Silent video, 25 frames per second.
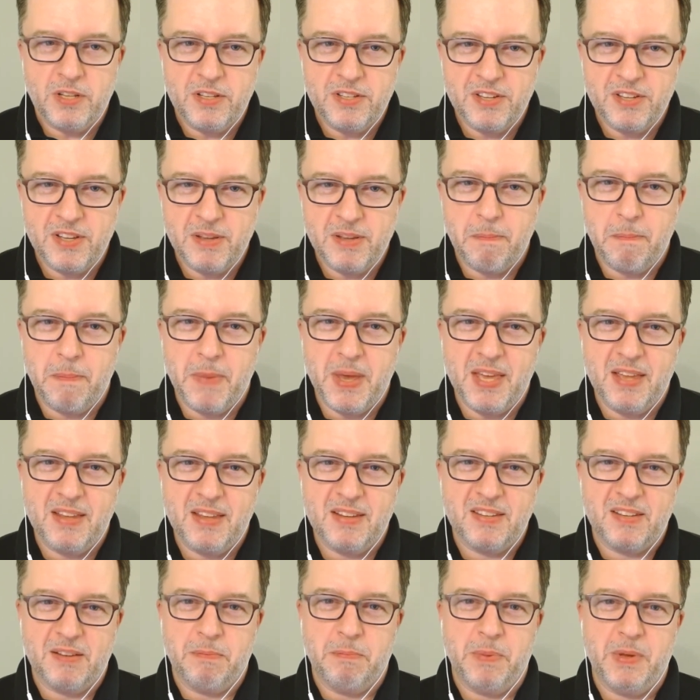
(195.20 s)
does it
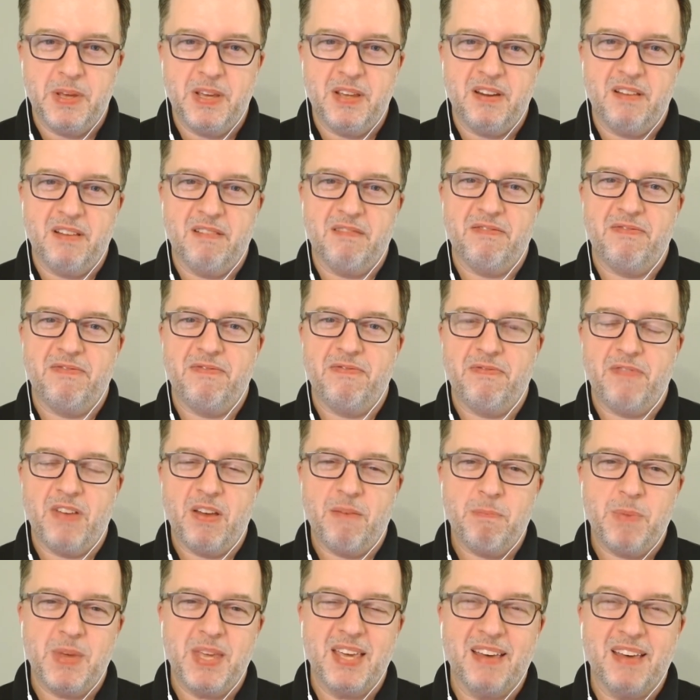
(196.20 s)
mean to be
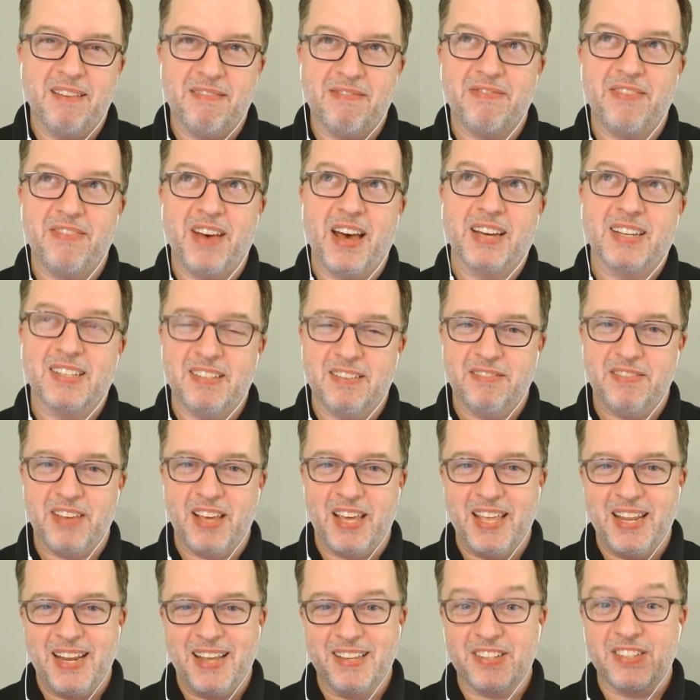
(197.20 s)
effective
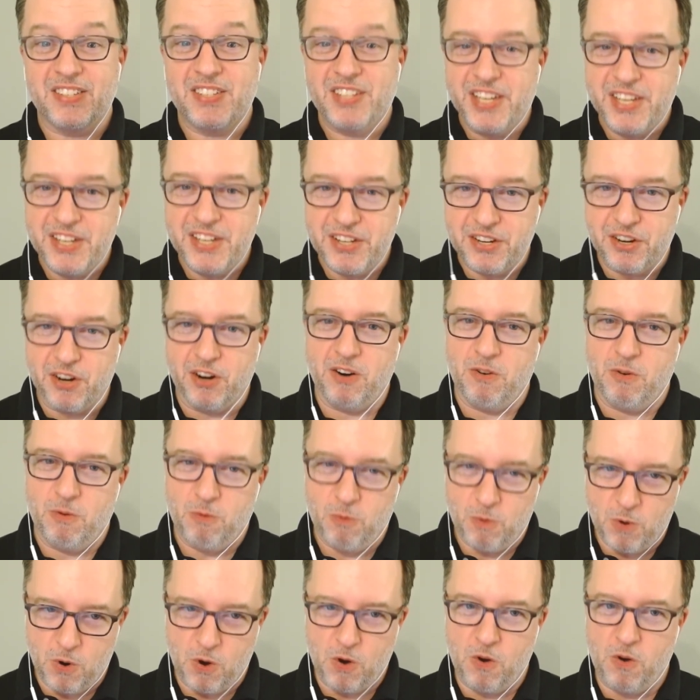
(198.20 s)
in a senior
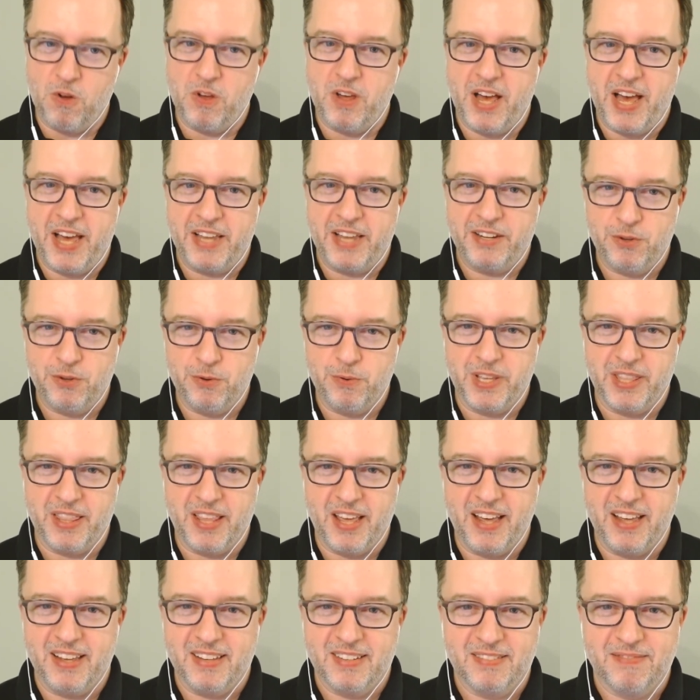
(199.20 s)
role at doing
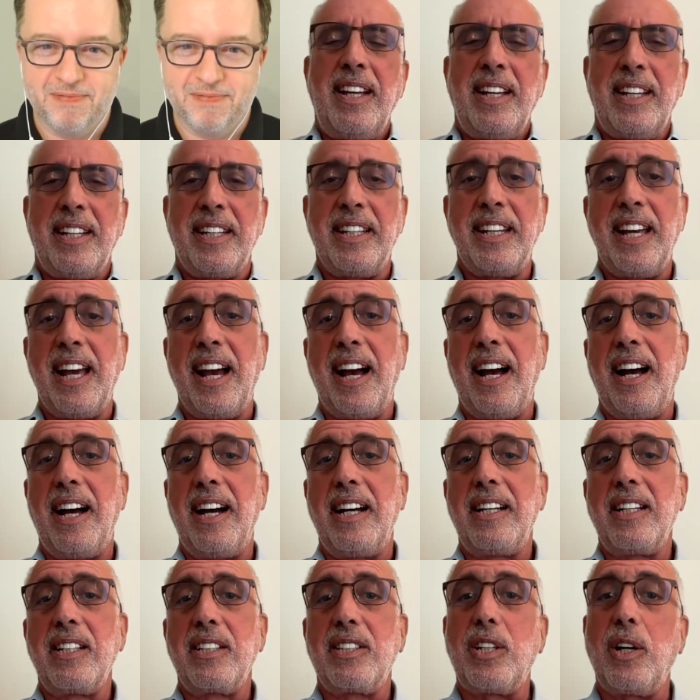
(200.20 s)
that?
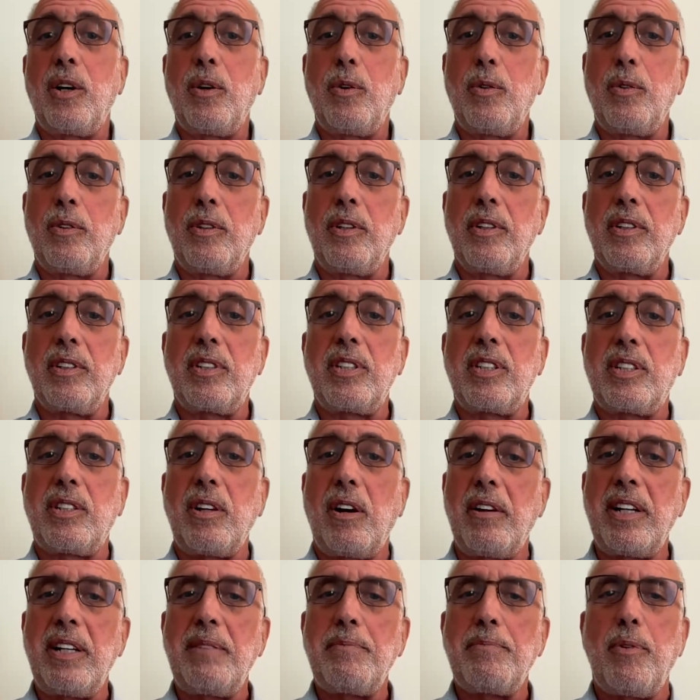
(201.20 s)
Yeah. So
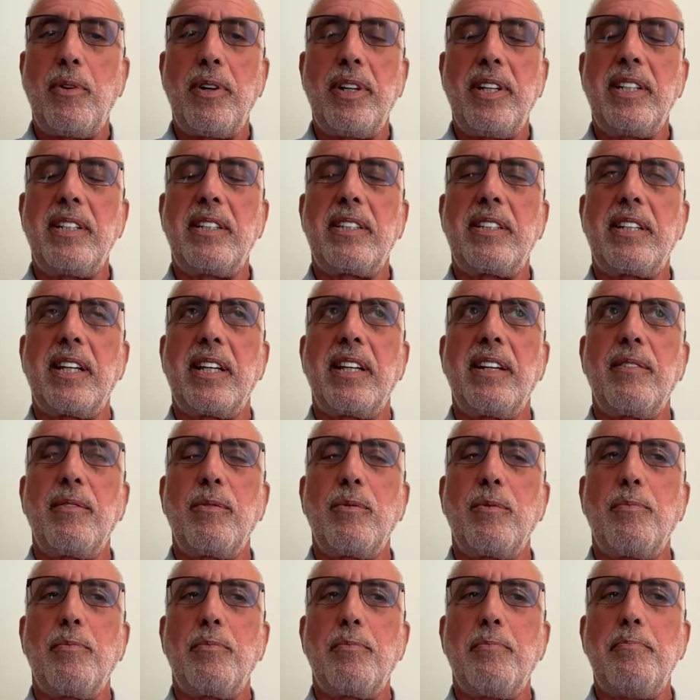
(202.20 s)
starting point is
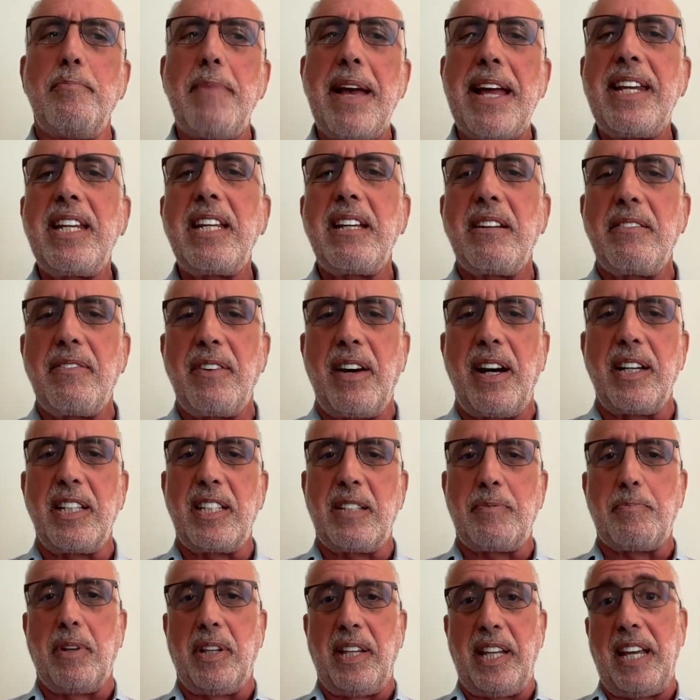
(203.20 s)
many of us
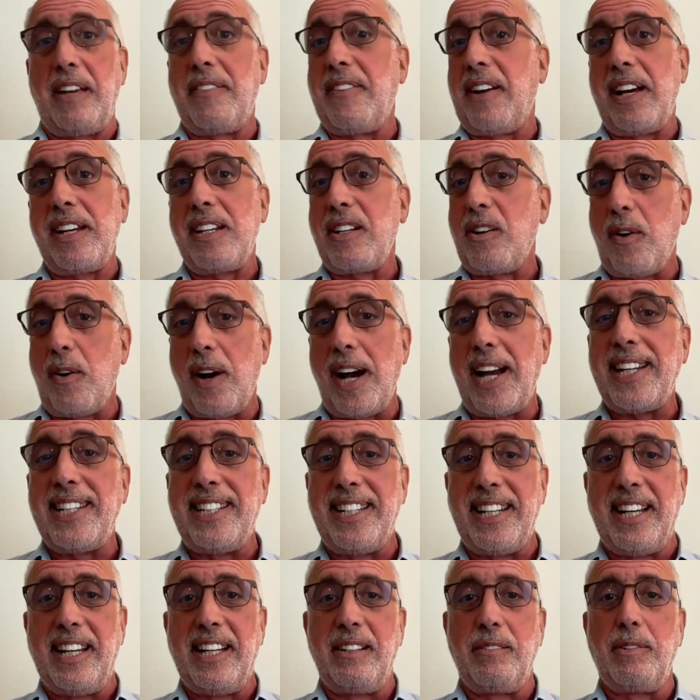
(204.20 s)
believe, I know I
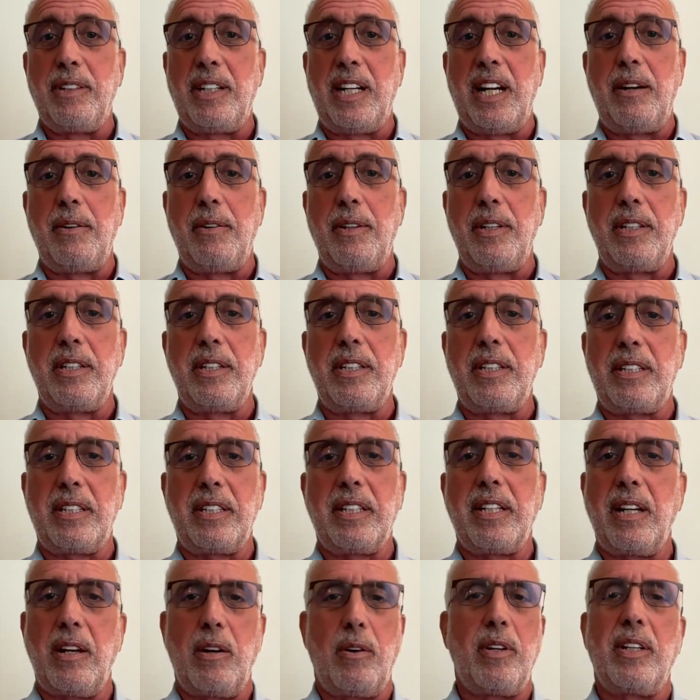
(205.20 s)
did when I was,
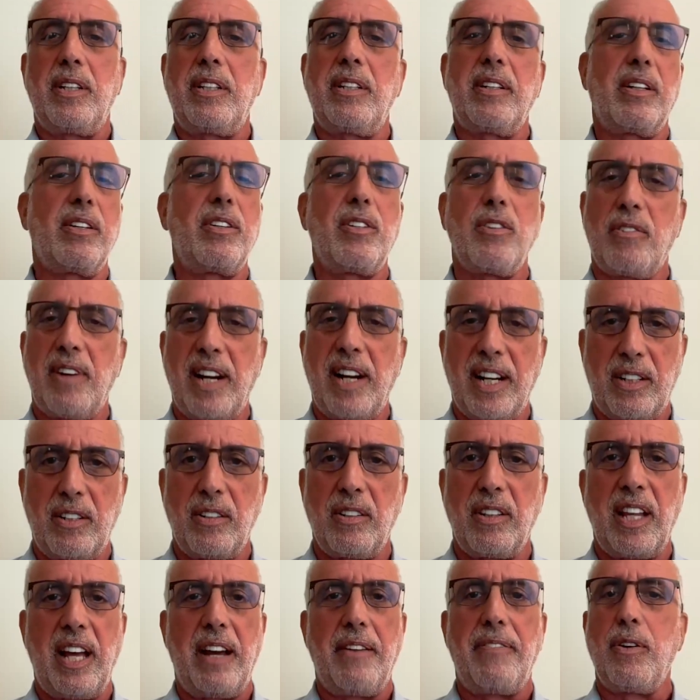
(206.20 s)
at a director
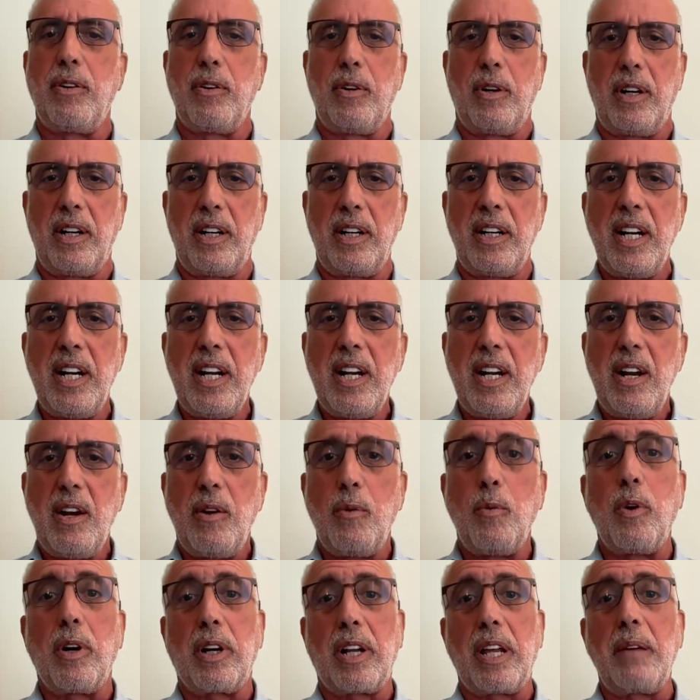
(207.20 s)
level or
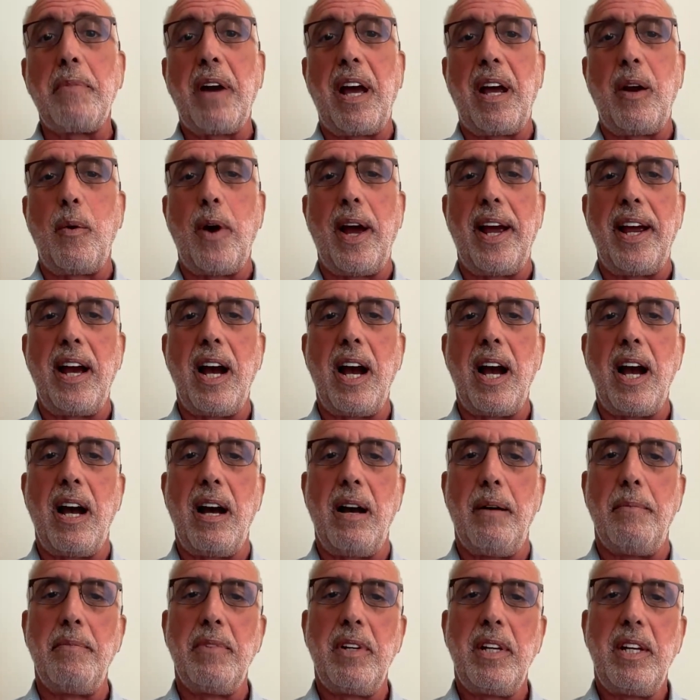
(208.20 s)
working my way
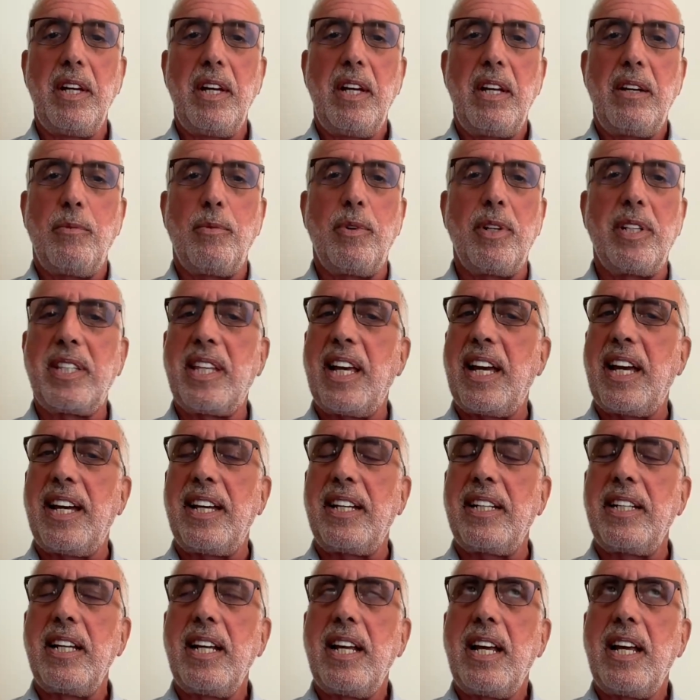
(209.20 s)
up, was that